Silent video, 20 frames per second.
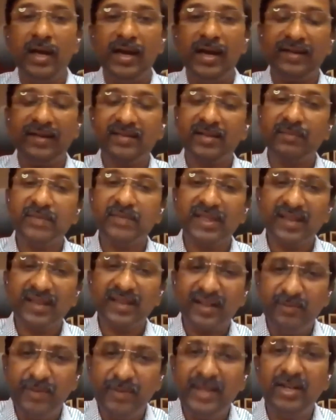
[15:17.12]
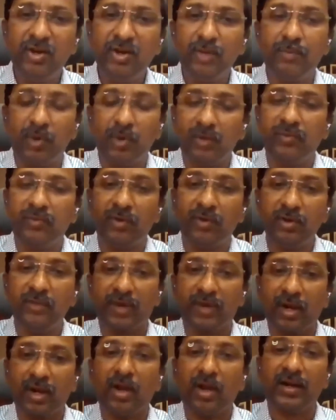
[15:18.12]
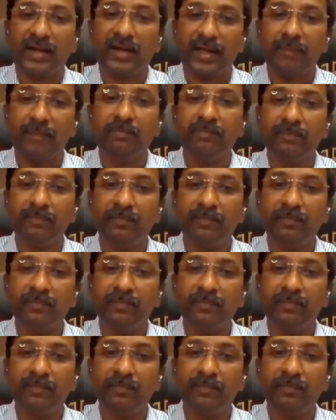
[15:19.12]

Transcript: It is something that has been in your portfolio for a long time.